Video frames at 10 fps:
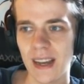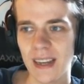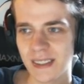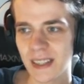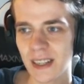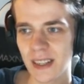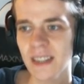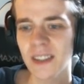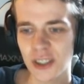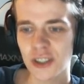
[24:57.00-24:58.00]
It's
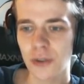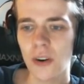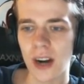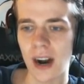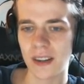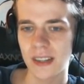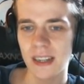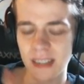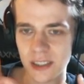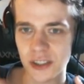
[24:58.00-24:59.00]
a strong card.
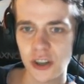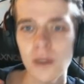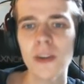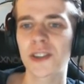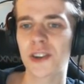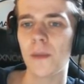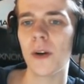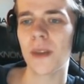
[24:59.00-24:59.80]
It has so much combo